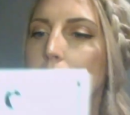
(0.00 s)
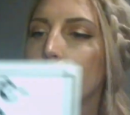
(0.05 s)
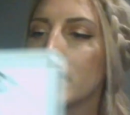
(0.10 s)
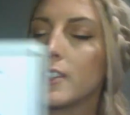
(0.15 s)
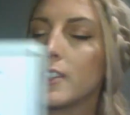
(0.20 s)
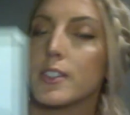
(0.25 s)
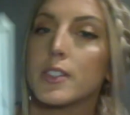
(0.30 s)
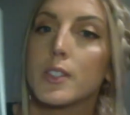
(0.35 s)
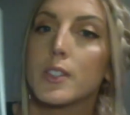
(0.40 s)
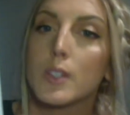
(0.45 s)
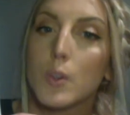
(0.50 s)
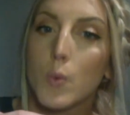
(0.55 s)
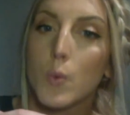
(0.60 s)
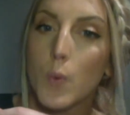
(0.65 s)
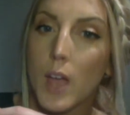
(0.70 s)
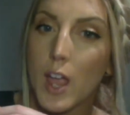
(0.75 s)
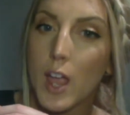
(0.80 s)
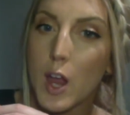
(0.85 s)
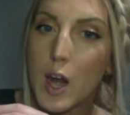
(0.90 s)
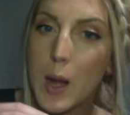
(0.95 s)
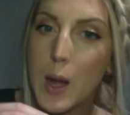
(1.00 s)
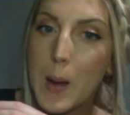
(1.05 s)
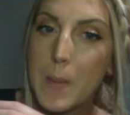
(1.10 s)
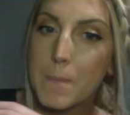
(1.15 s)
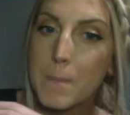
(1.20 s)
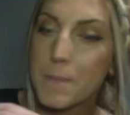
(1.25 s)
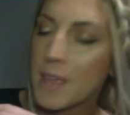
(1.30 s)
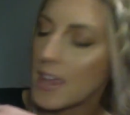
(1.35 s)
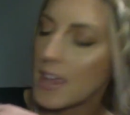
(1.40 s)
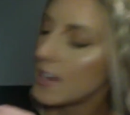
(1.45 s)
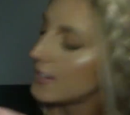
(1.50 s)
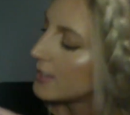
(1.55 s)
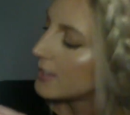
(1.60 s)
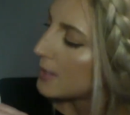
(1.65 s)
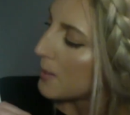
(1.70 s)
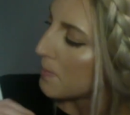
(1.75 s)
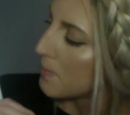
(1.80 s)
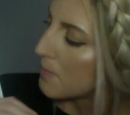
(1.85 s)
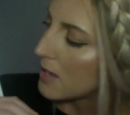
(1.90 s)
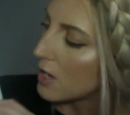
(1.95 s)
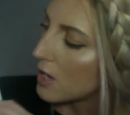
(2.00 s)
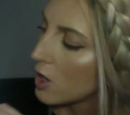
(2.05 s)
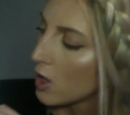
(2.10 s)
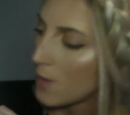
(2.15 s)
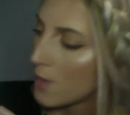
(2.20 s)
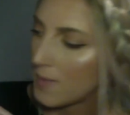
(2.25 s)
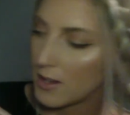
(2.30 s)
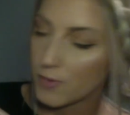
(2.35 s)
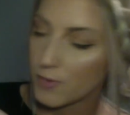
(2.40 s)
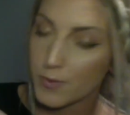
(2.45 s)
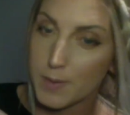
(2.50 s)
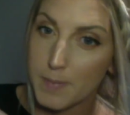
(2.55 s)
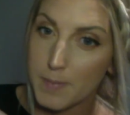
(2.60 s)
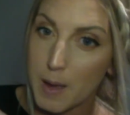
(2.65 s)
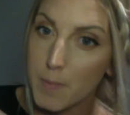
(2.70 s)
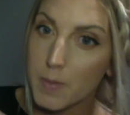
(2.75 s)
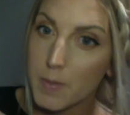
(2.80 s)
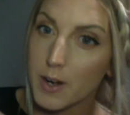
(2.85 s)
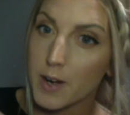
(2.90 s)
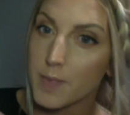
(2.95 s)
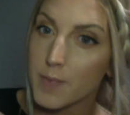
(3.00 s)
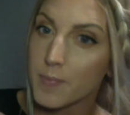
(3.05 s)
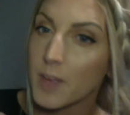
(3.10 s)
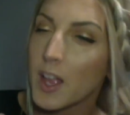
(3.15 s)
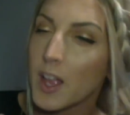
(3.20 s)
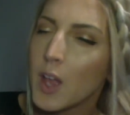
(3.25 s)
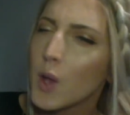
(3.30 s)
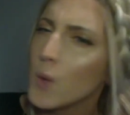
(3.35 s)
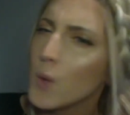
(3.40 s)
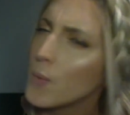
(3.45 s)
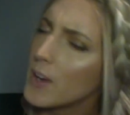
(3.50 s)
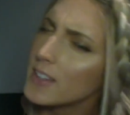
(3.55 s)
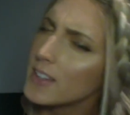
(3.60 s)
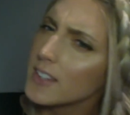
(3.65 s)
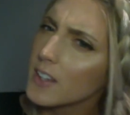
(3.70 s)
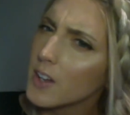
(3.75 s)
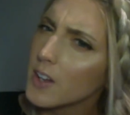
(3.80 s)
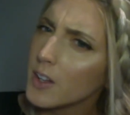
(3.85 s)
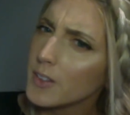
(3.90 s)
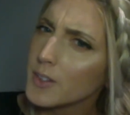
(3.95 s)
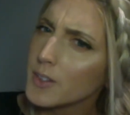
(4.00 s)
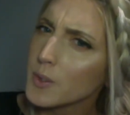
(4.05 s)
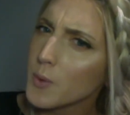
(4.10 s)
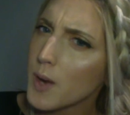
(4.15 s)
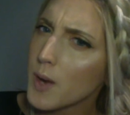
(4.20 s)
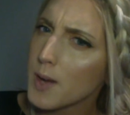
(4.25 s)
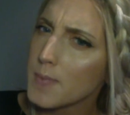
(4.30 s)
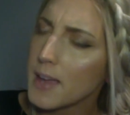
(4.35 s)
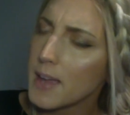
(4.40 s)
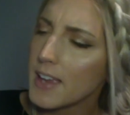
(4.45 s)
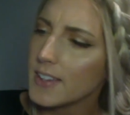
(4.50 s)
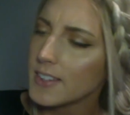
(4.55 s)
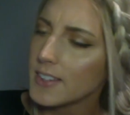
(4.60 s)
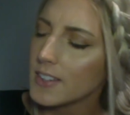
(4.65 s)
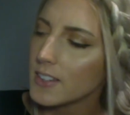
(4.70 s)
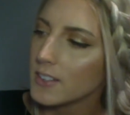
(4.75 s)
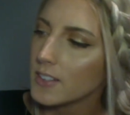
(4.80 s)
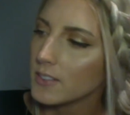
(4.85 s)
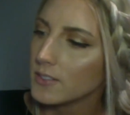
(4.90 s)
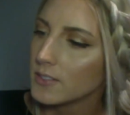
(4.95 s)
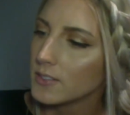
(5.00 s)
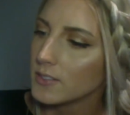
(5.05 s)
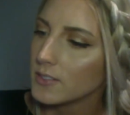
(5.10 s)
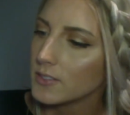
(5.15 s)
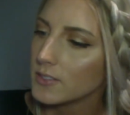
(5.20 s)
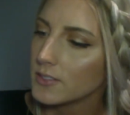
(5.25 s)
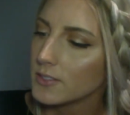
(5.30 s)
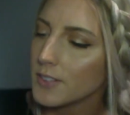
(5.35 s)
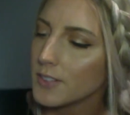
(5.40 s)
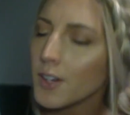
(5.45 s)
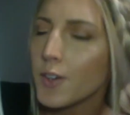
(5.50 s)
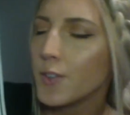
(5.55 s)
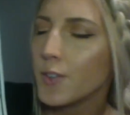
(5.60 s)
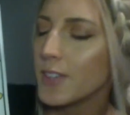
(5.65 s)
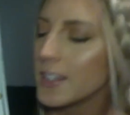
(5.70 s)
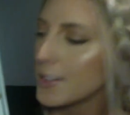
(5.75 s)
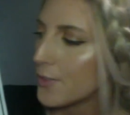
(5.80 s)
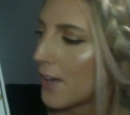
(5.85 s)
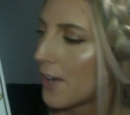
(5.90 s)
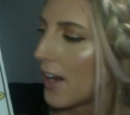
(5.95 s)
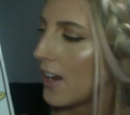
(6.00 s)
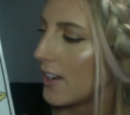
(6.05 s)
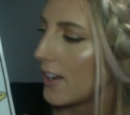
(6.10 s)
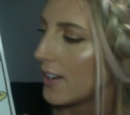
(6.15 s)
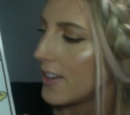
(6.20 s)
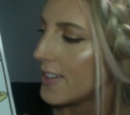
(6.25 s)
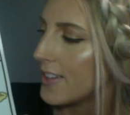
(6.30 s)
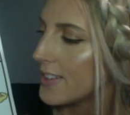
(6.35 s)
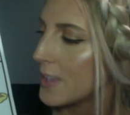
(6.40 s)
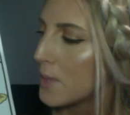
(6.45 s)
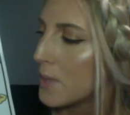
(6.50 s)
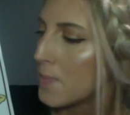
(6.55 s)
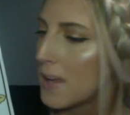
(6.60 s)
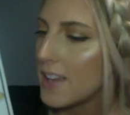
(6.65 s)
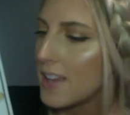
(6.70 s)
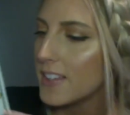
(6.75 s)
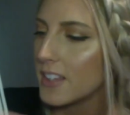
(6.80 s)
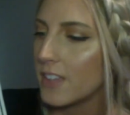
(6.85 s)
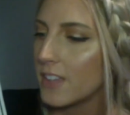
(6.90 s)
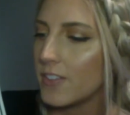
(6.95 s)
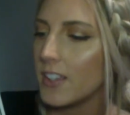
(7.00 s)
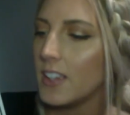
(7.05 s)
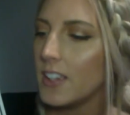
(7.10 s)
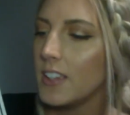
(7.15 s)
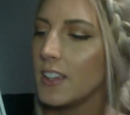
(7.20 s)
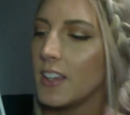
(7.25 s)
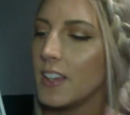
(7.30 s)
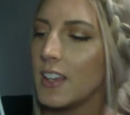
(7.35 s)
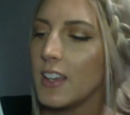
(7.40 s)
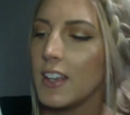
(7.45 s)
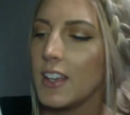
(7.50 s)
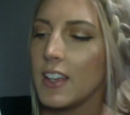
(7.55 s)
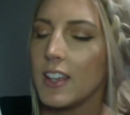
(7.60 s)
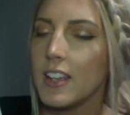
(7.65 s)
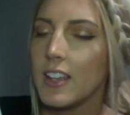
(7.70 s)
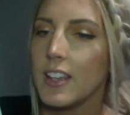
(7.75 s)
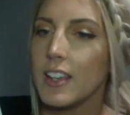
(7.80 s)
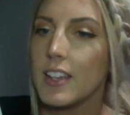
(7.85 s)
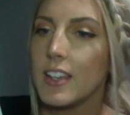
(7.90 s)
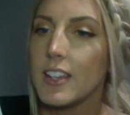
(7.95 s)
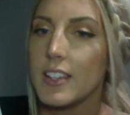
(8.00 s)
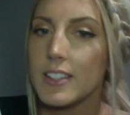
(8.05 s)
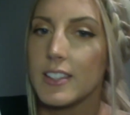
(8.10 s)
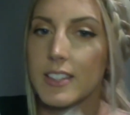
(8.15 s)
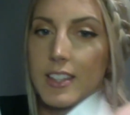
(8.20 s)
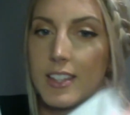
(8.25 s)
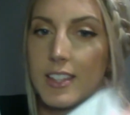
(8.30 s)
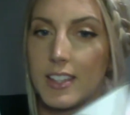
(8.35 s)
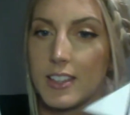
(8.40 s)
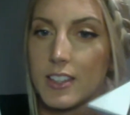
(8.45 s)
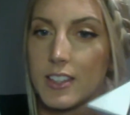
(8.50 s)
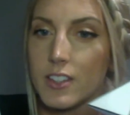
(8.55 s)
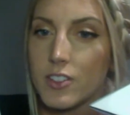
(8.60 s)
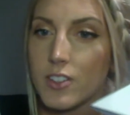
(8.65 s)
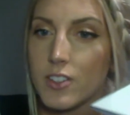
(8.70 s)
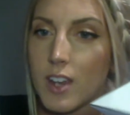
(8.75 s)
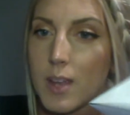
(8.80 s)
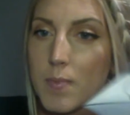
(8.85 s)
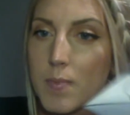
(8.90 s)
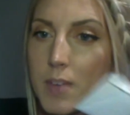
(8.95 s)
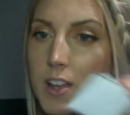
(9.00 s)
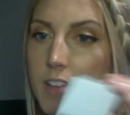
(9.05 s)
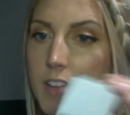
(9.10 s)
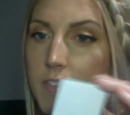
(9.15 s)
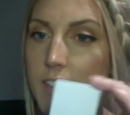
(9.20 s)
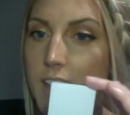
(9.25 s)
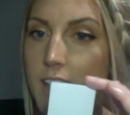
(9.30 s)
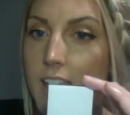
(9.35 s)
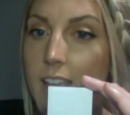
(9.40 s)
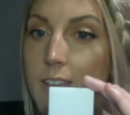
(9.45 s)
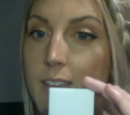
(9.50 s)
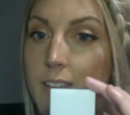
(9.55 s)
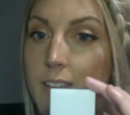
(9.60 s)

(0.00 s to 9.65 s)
the square-based pyramid. Remember, why is it called square-based? Oh, that's right, because the base of it is in the shape of a